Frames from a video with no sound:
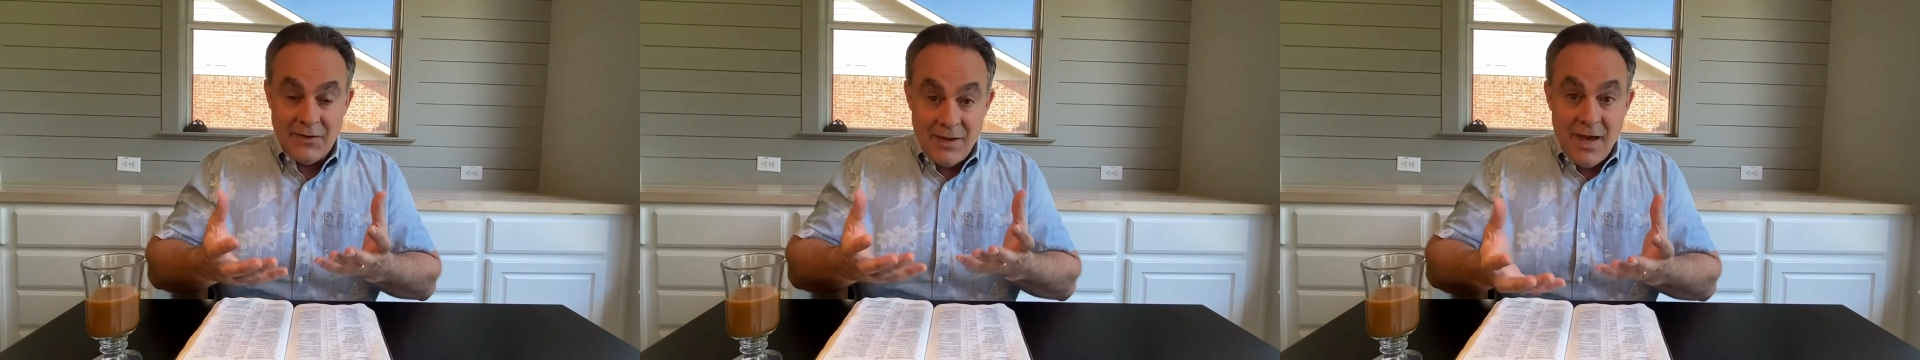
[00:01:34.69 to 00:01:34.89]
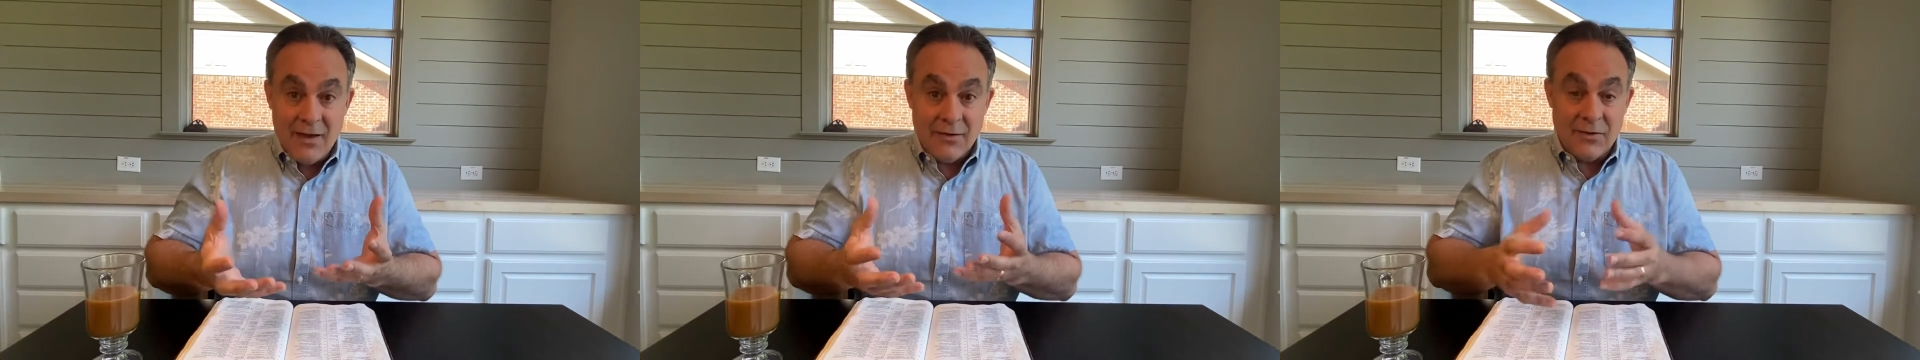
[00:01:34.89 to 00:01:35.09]

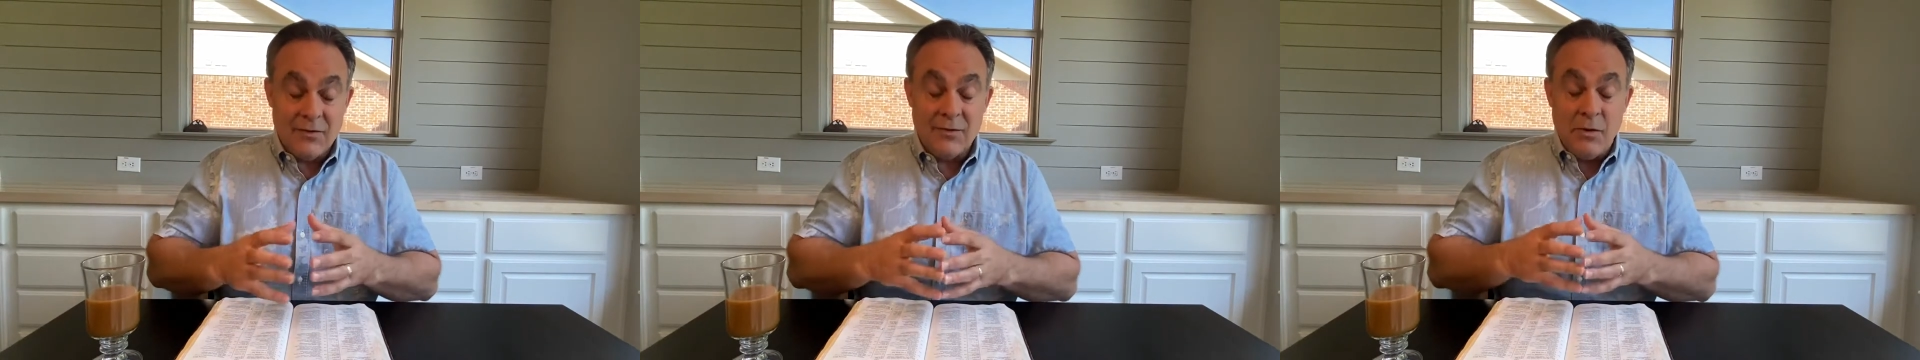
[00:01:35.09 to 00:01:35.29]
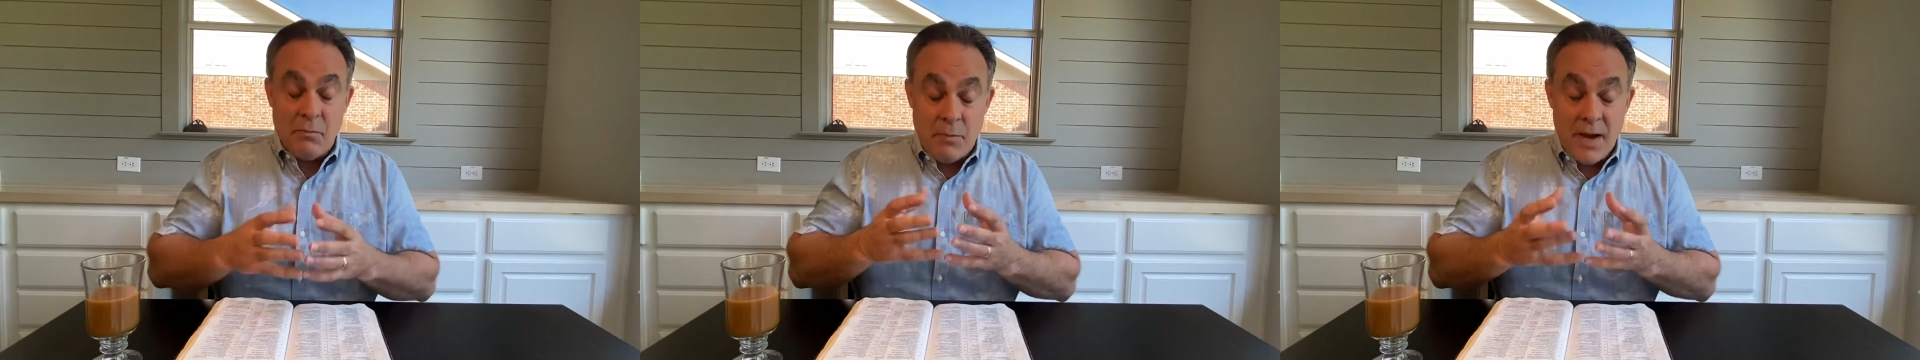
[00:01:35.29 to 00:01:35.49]
Yes,
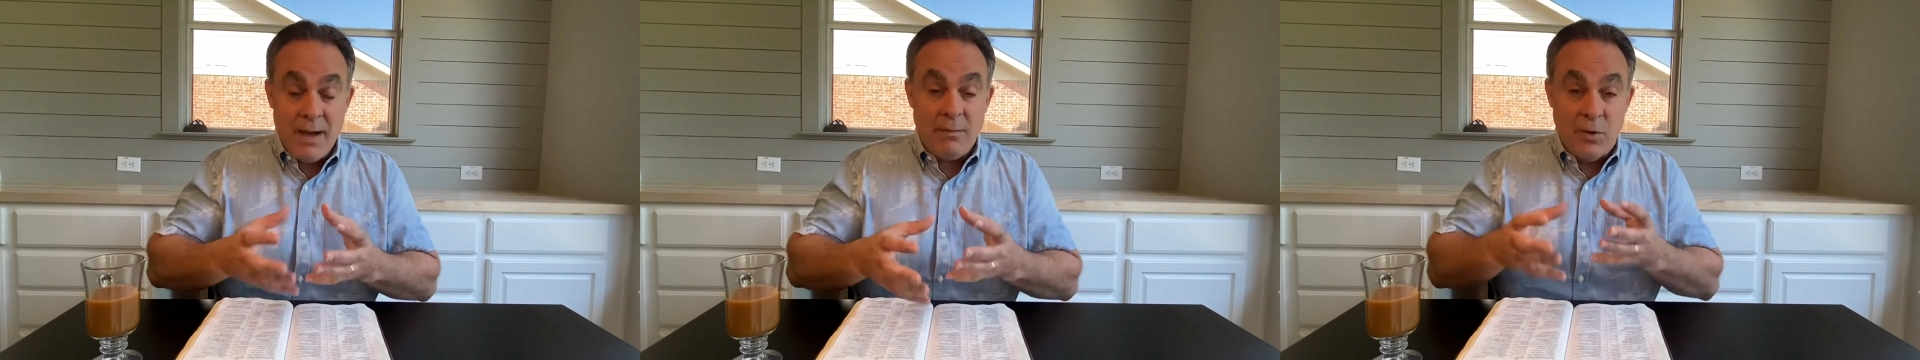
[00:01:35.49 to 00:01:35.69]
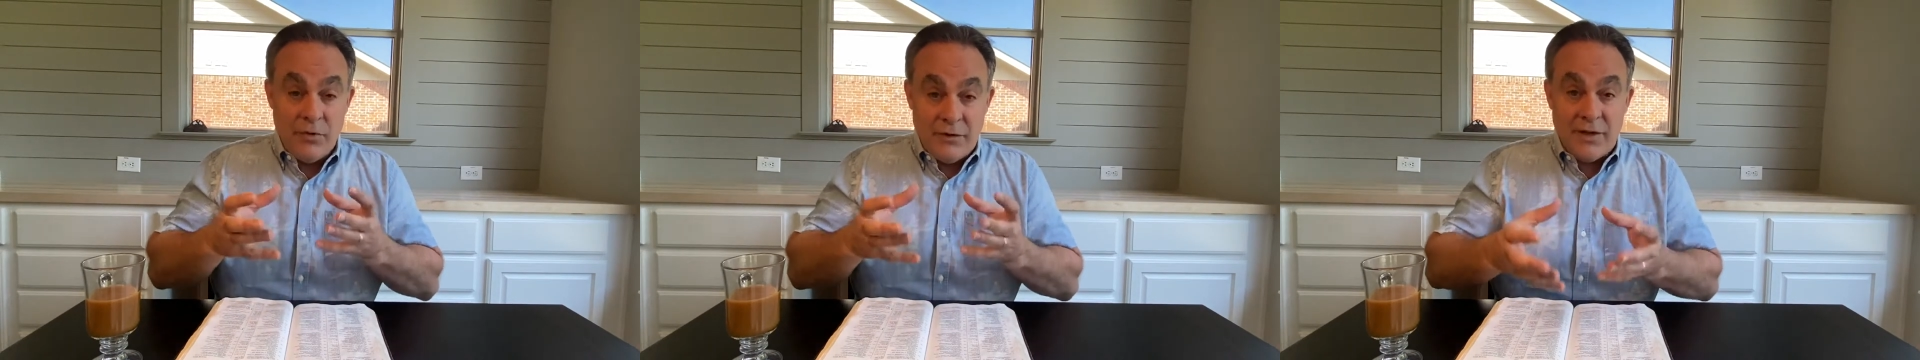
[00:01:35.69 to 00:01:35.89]
the
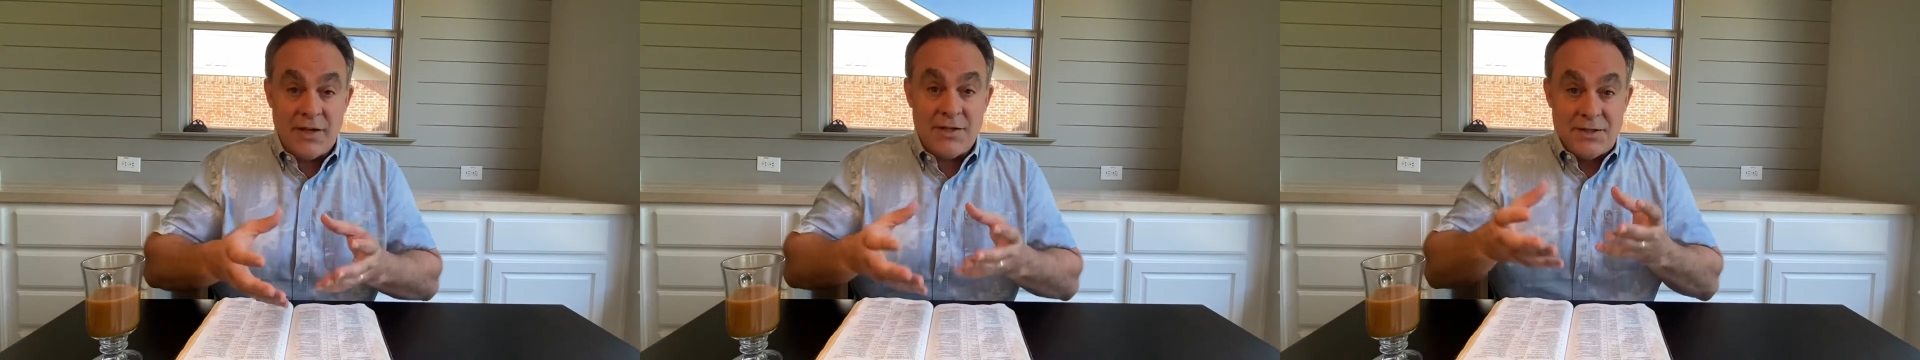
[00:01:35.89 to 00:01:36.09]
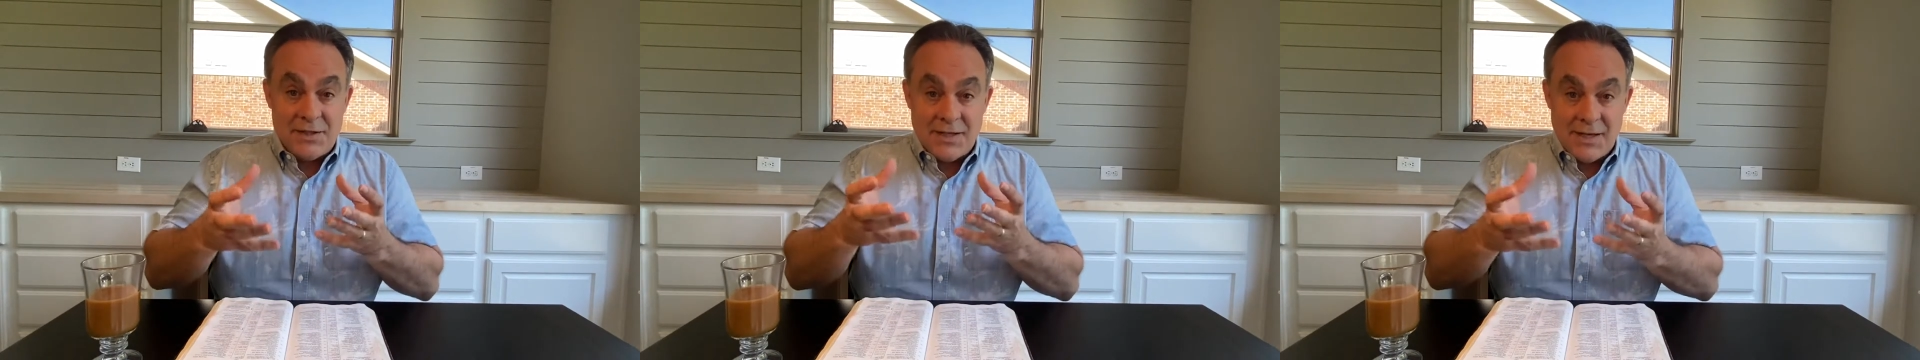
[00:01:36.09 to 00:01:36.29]
Bible
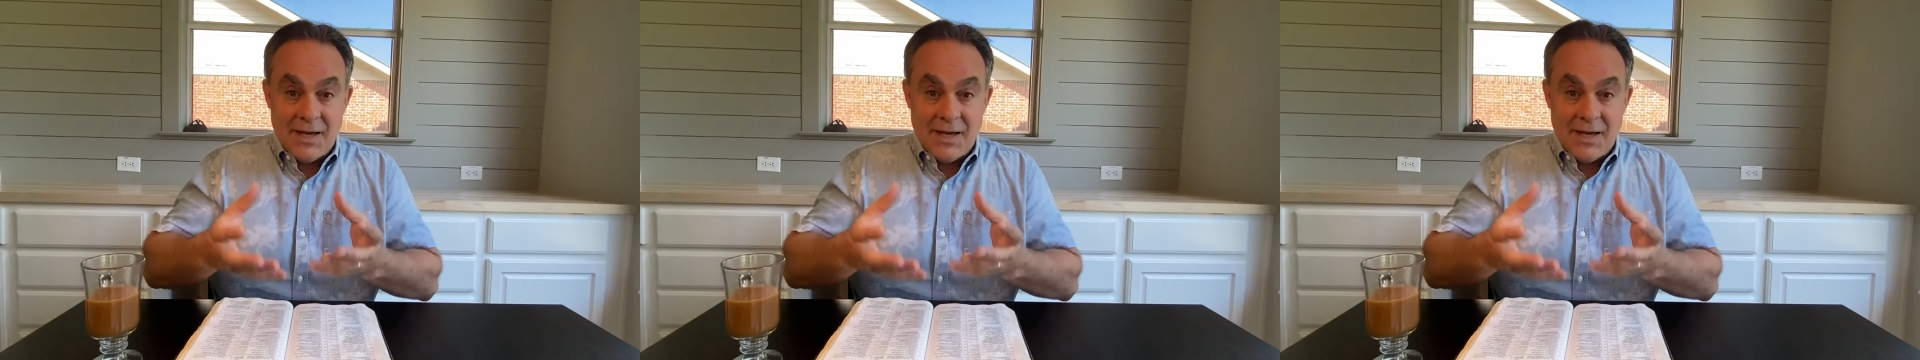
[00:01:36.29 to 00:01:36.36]
does